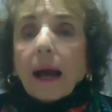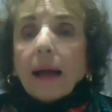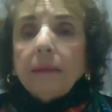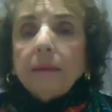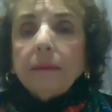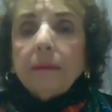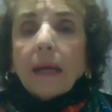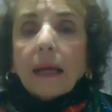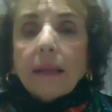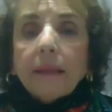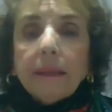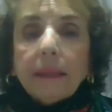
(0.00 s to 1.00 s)
i
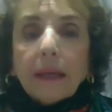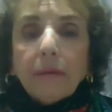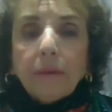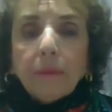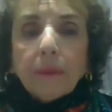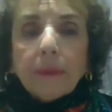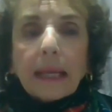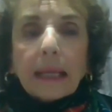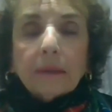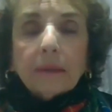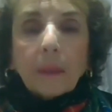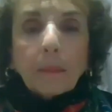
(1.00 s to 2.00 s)
i think everyone
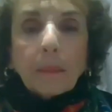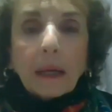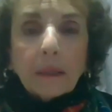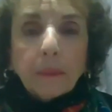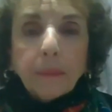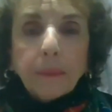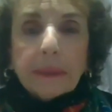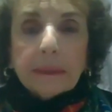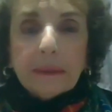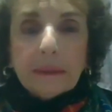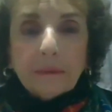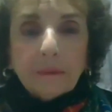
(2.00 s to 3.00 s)
had some kind of
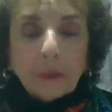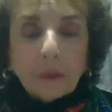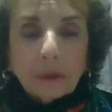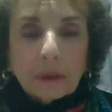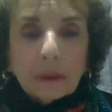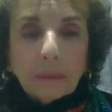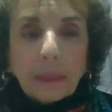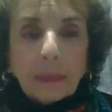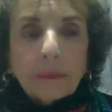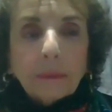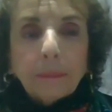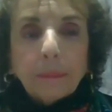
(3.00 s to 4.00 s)
preconceived notions
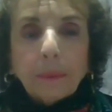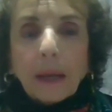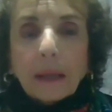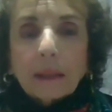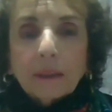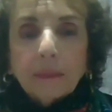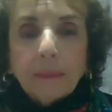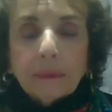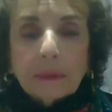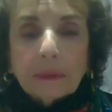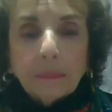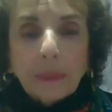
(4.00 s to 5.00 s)
about the bronx
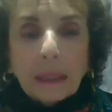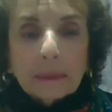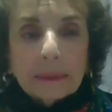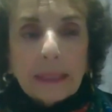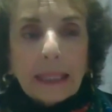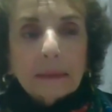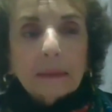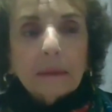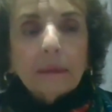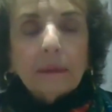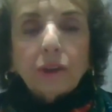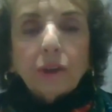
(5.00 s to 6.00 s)
because the bronx had
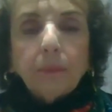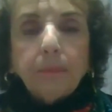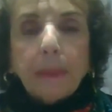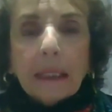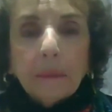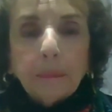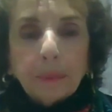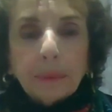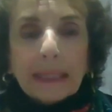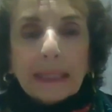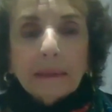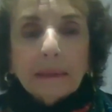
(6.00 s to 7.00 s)
such a bad
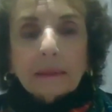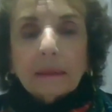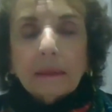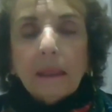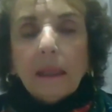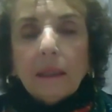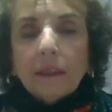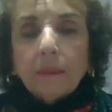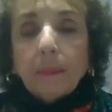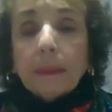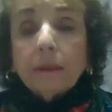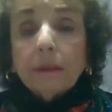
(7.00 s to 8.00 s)
press
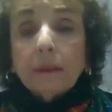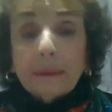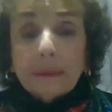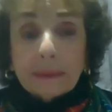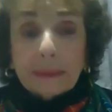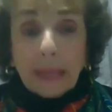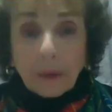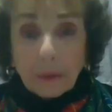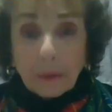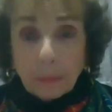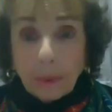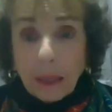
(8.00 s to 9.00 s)
especially the
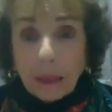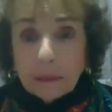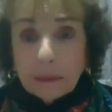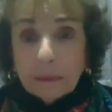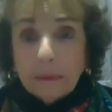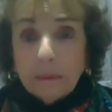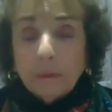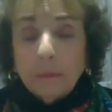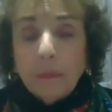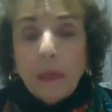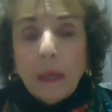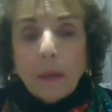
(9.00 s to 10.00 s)
south bronx you
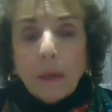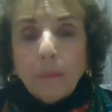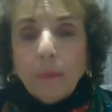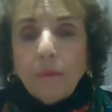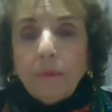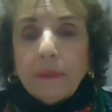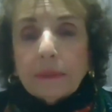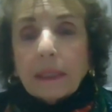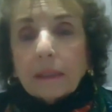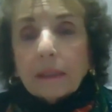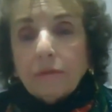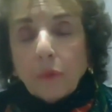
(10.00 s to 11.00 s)
know movies
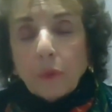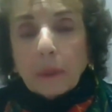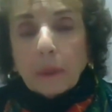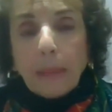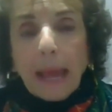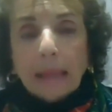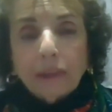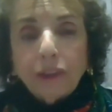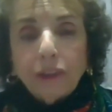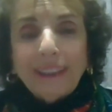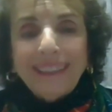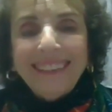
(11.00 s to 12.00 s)
like fort
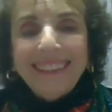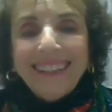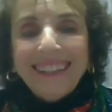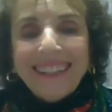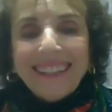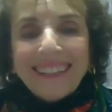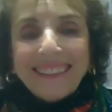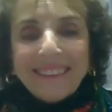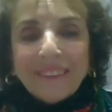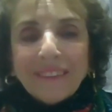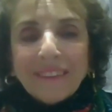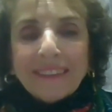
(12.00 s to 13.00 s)
apache
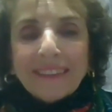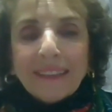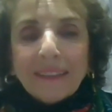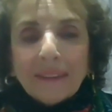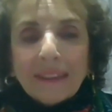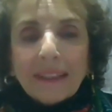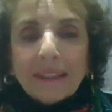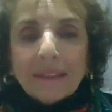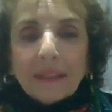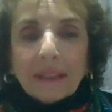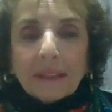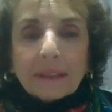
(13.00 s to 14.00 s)
you know it it
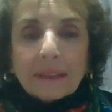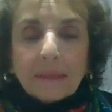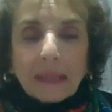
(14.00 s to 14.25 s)
it, it